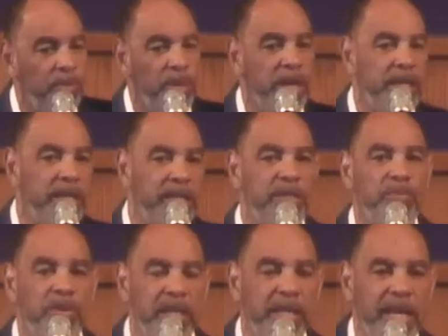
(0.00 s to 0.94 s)
Reading
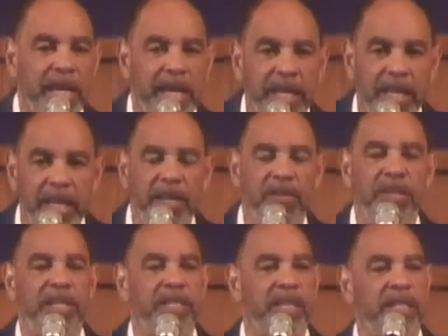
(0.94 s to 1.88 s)
is one thing and
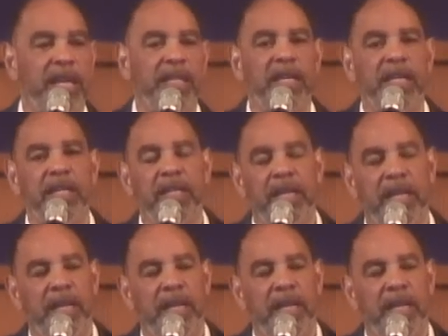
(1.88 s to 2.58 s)
hearing is another,